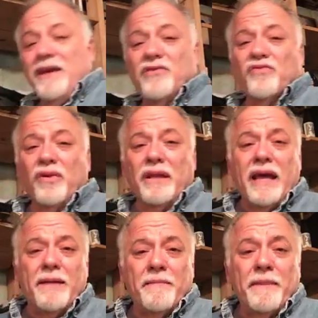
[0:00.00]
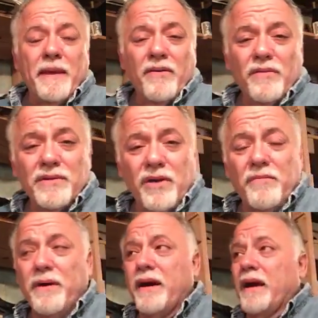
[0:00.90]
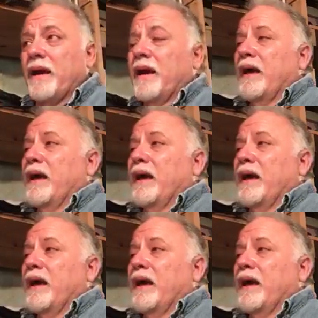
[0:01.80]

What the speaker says: Because Roulette was owned by